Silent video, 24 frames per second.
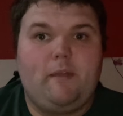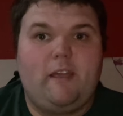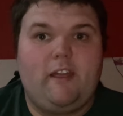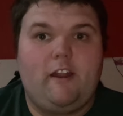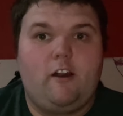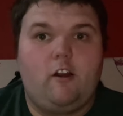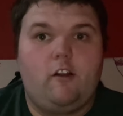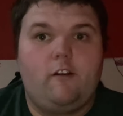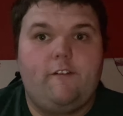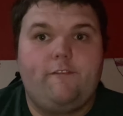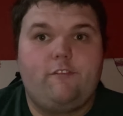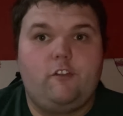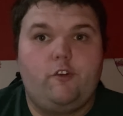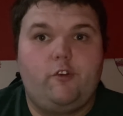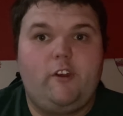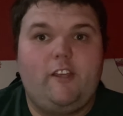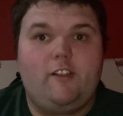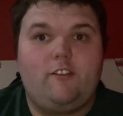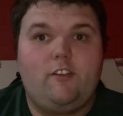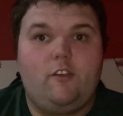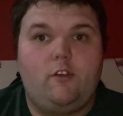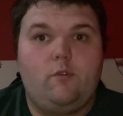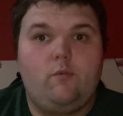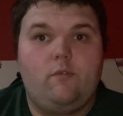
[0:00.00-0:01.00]
era of Looney
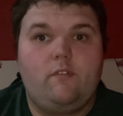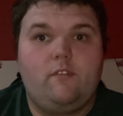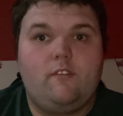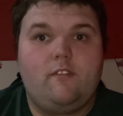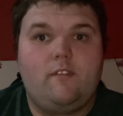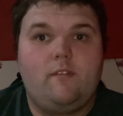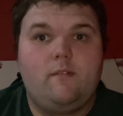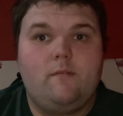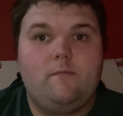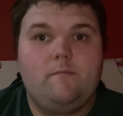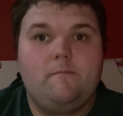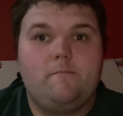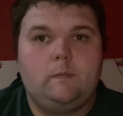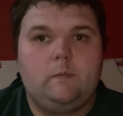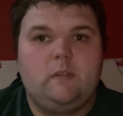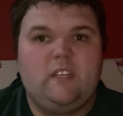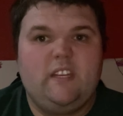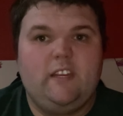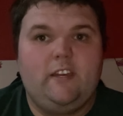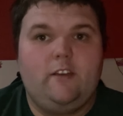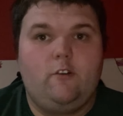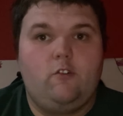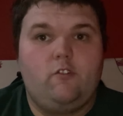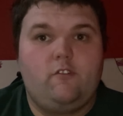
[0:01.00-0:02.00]
Tunes,
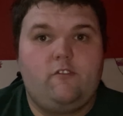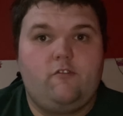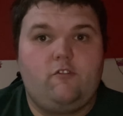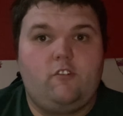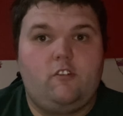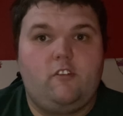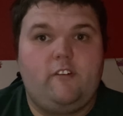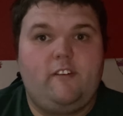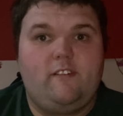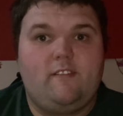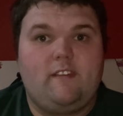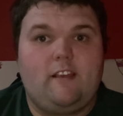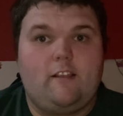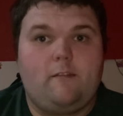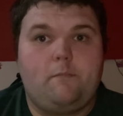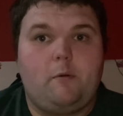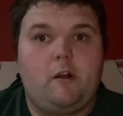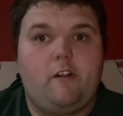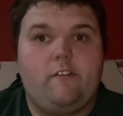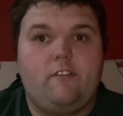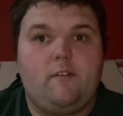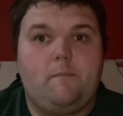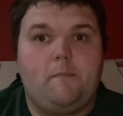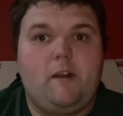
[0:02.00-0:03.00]
and it was released as
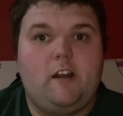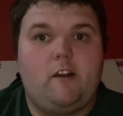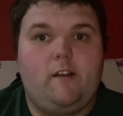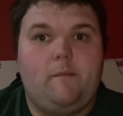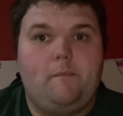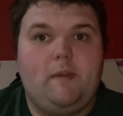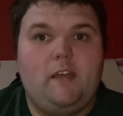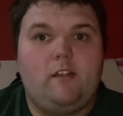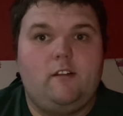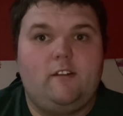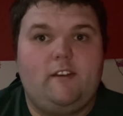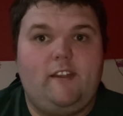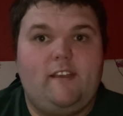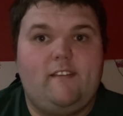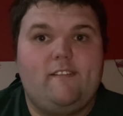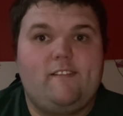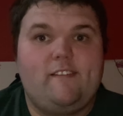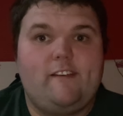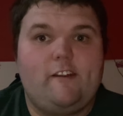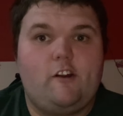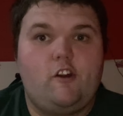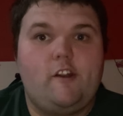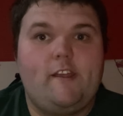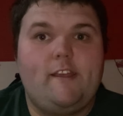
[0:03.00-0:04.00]
part of the Merrie Melodies
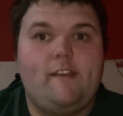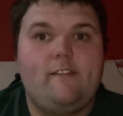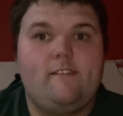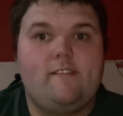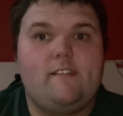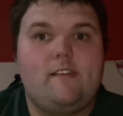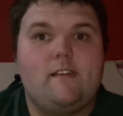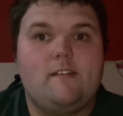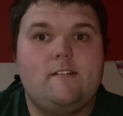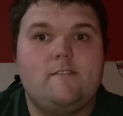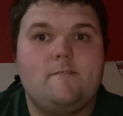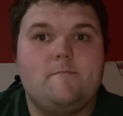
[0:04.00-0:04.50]
series.